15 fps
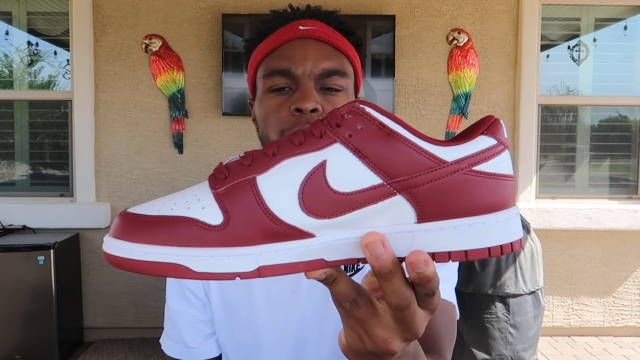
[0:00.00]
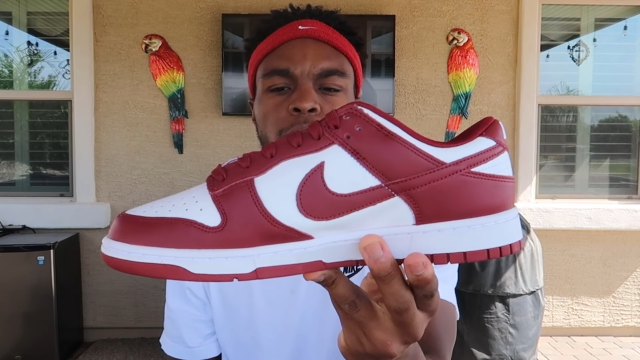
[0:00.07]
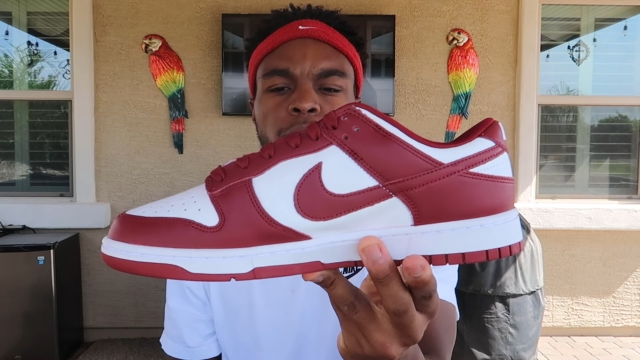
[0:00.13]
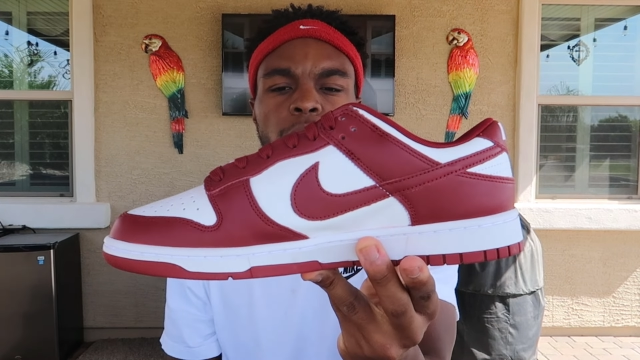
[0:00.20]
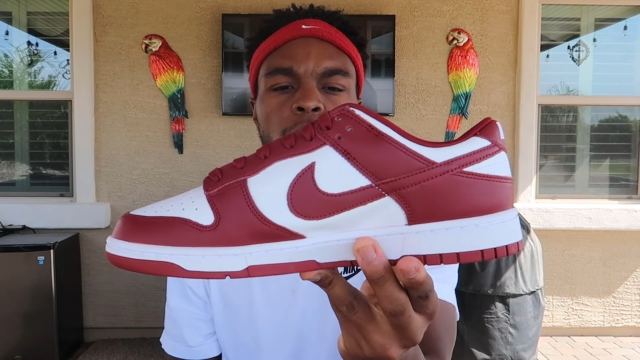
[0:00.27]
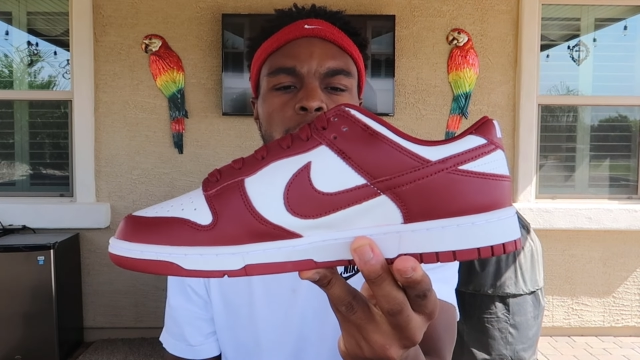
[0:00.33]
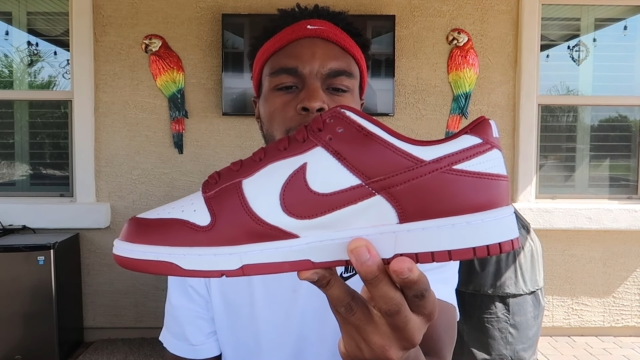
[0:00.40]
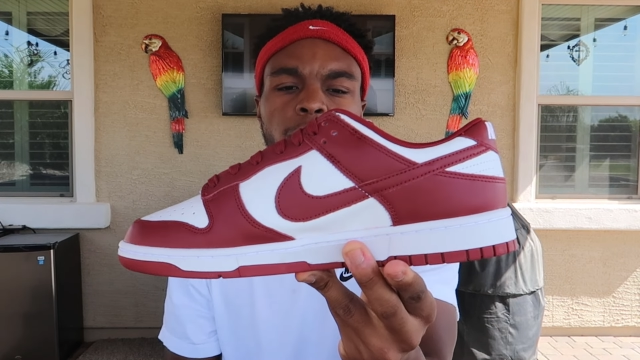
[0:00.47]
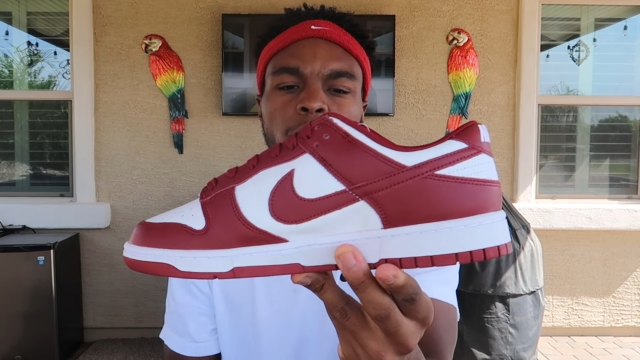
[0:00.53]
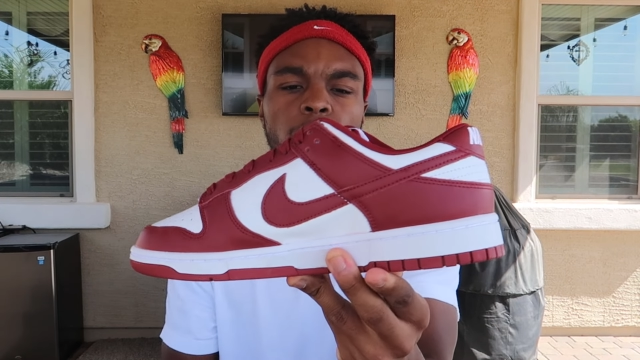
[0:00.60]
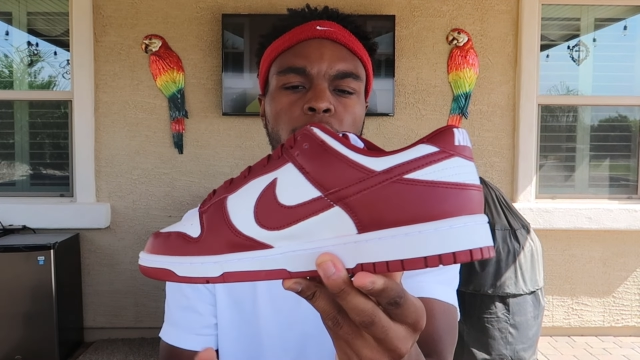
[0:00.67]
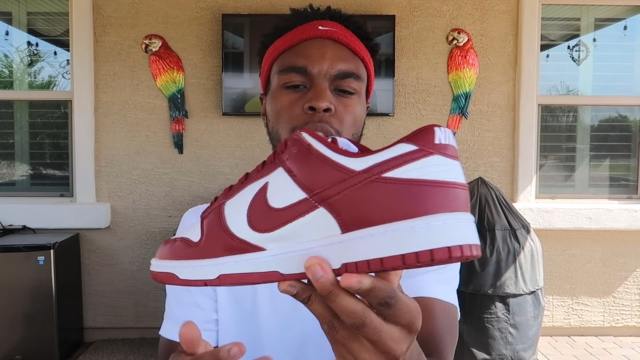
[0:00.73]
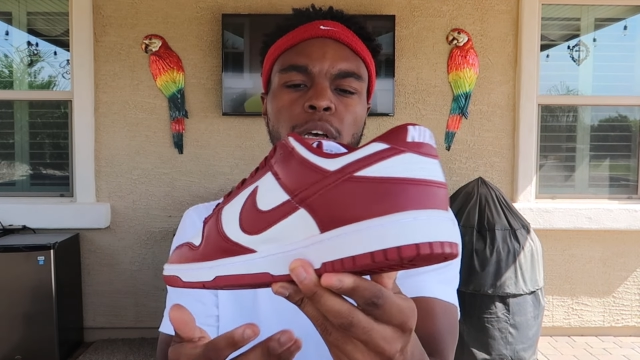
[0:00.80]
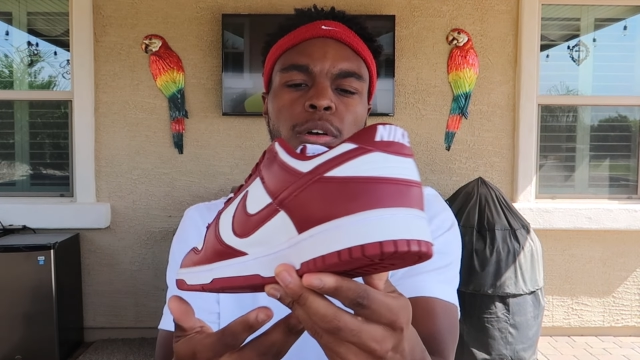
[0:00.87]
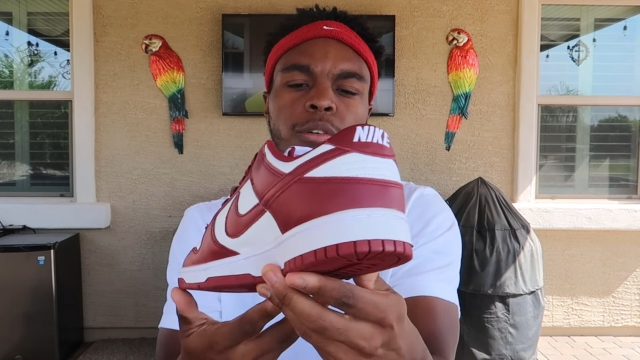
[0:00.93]
They're dunk,
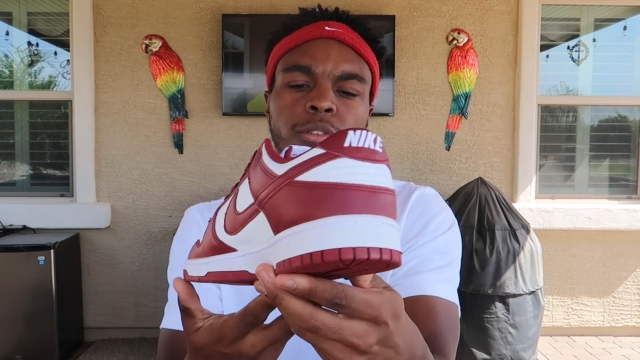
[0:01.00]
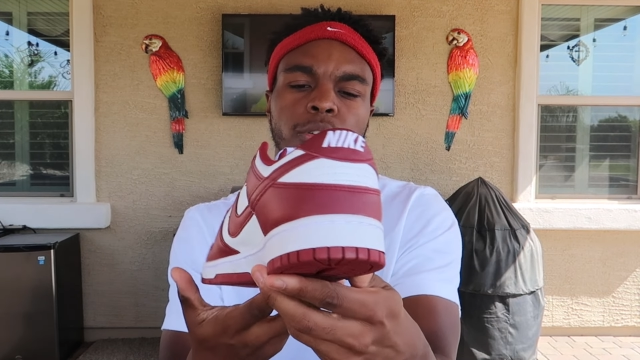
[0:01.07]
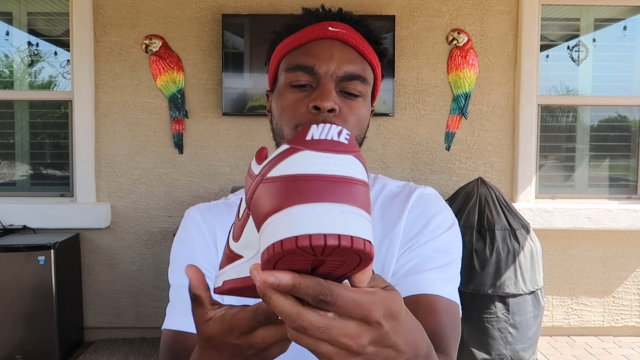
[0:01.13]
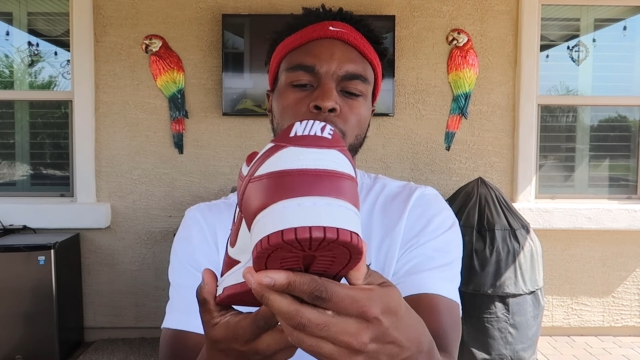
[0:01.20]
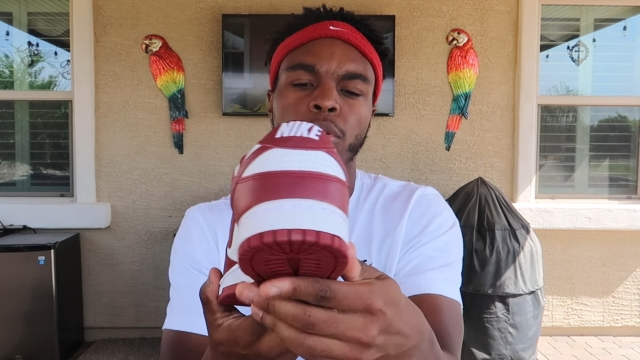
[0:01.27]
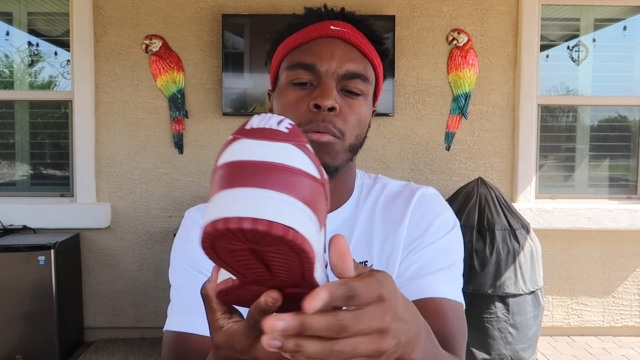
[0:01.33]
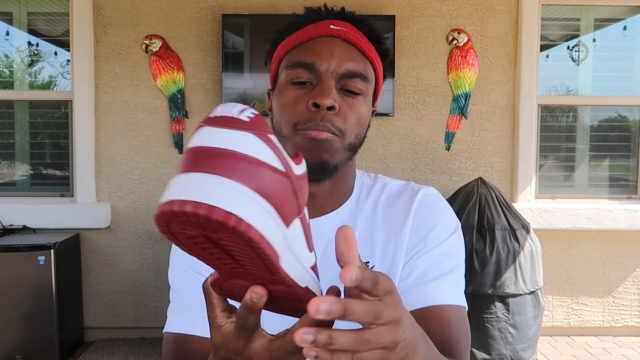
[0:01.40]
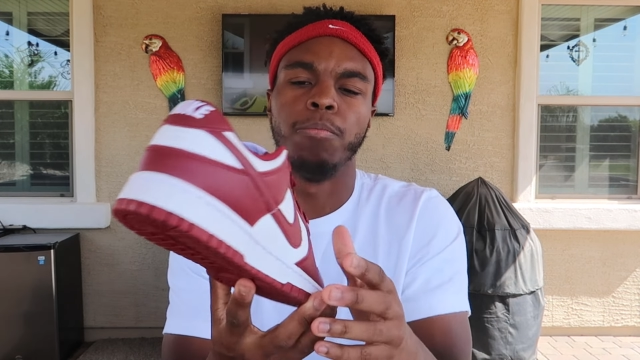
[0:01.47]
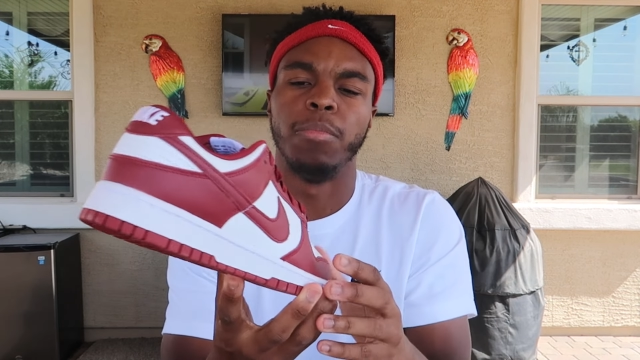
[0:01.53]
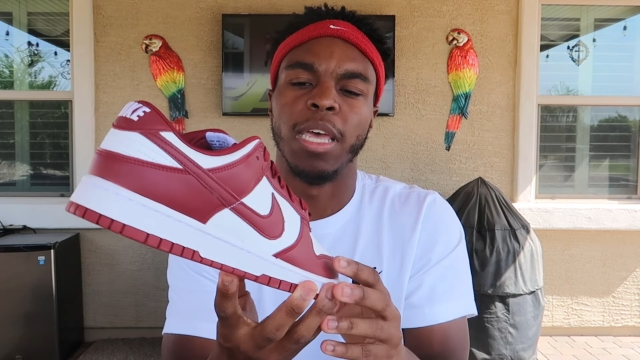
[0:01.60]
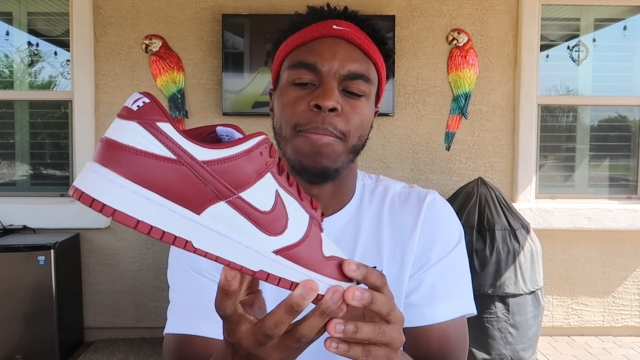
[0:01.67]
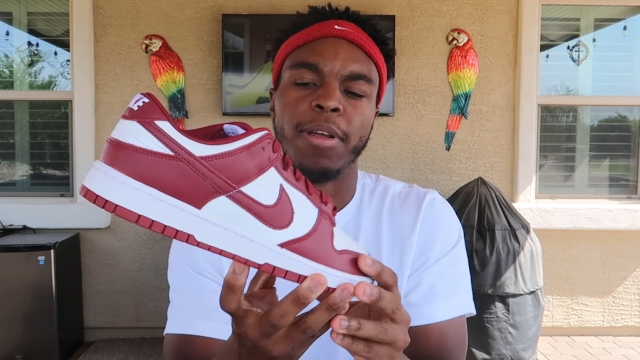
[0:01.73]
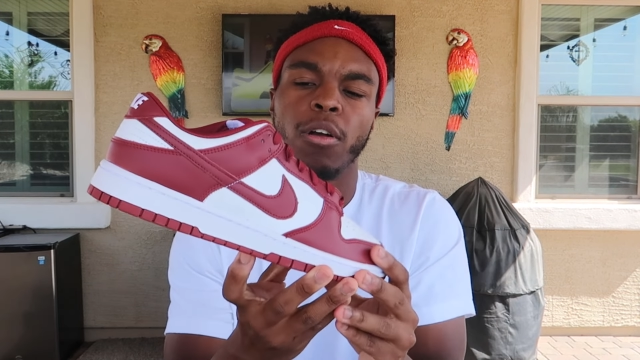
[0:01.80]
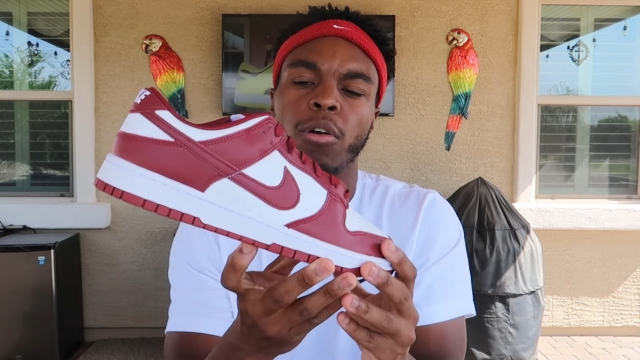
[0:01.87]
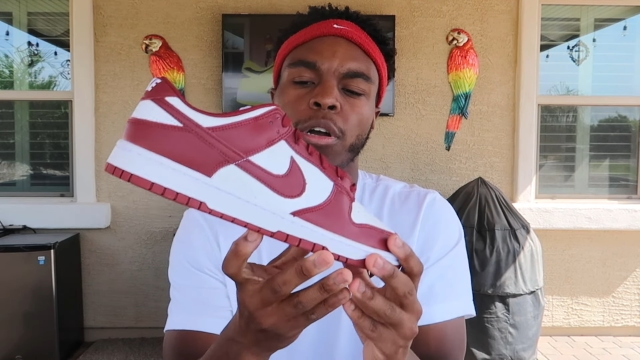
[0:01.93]
dunk lows. They're going,
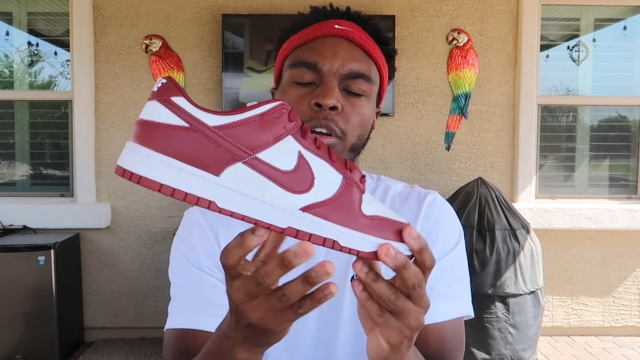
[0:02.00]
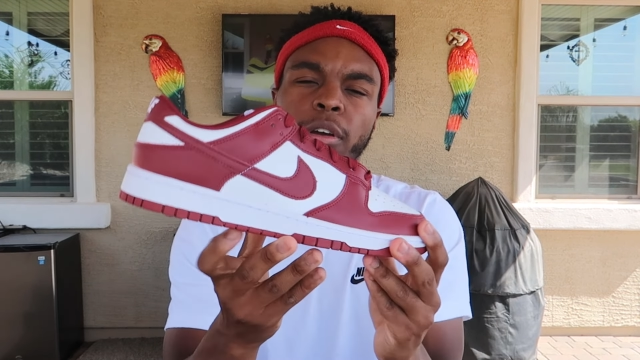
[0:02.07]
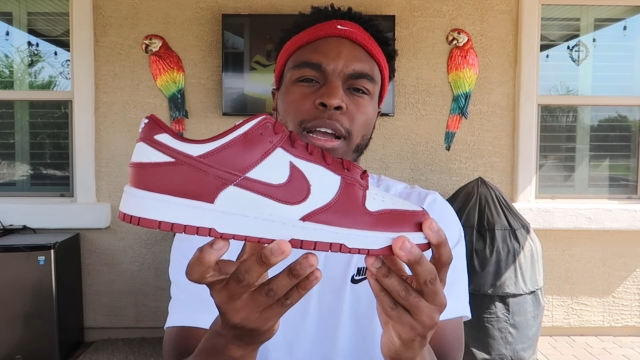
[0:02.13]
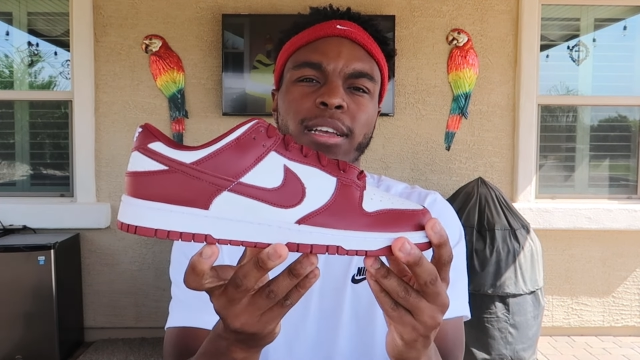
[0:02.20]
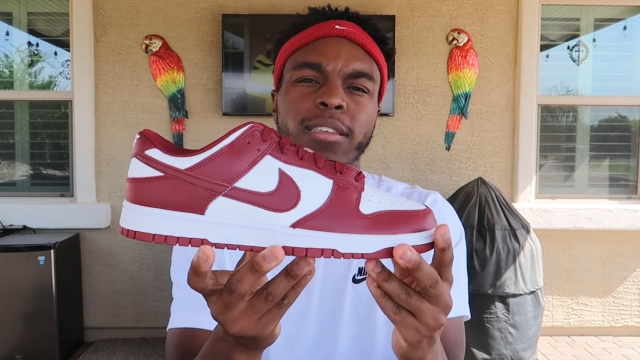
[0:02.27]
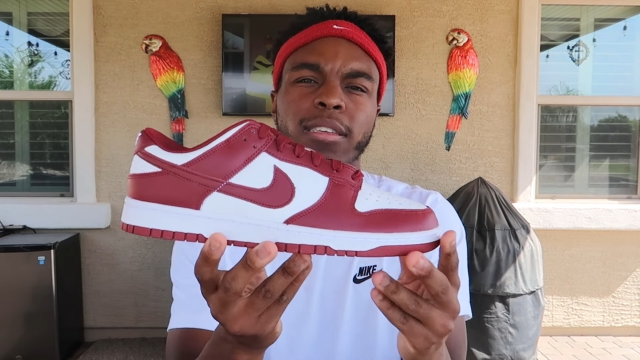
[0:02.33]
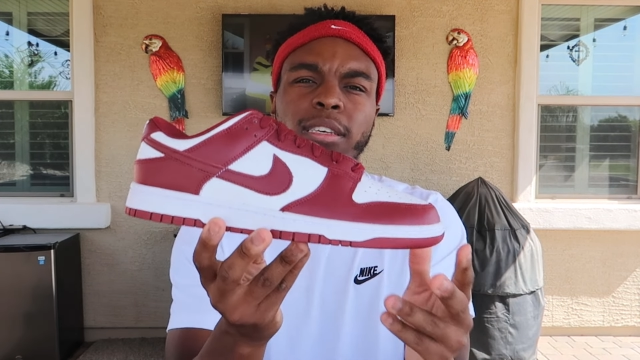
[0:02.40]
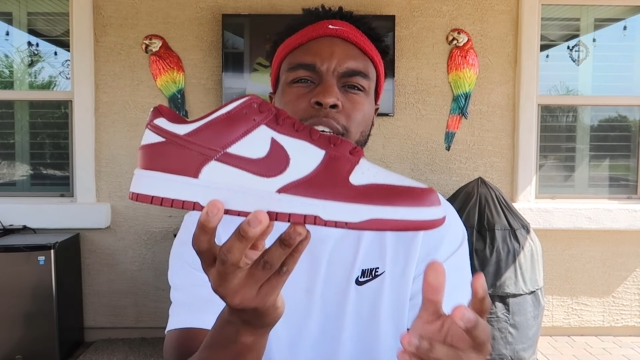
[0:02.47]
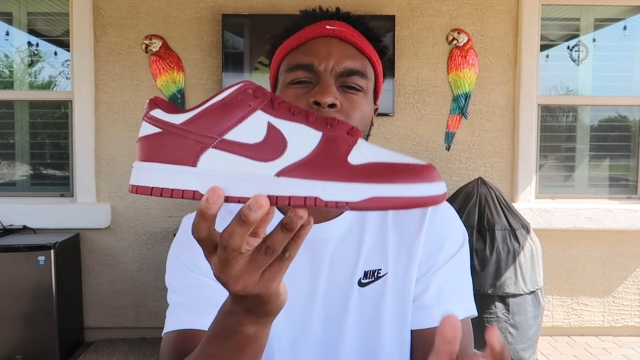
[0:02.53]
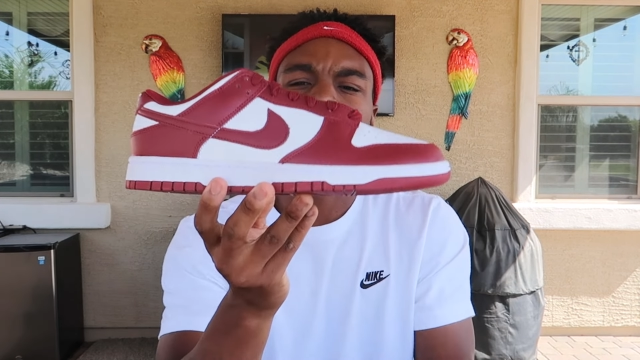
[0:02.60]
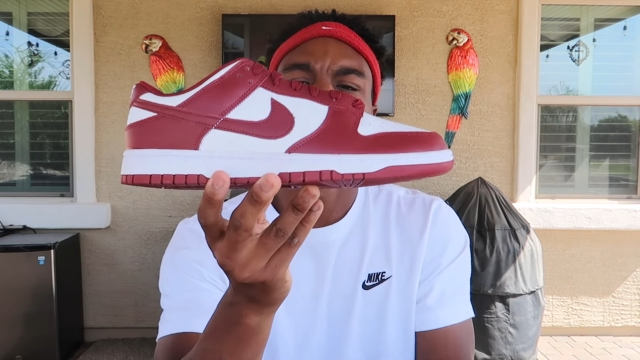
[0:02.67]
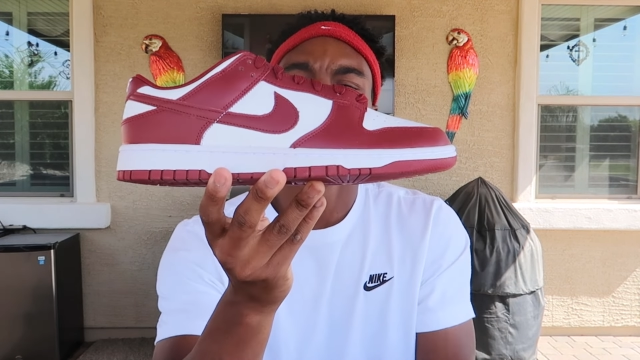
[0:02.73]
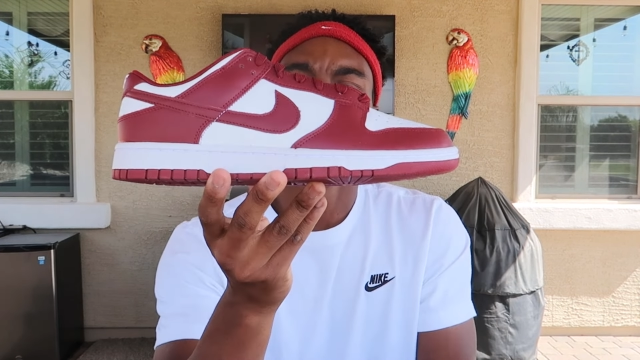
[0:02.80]
they've been going crazy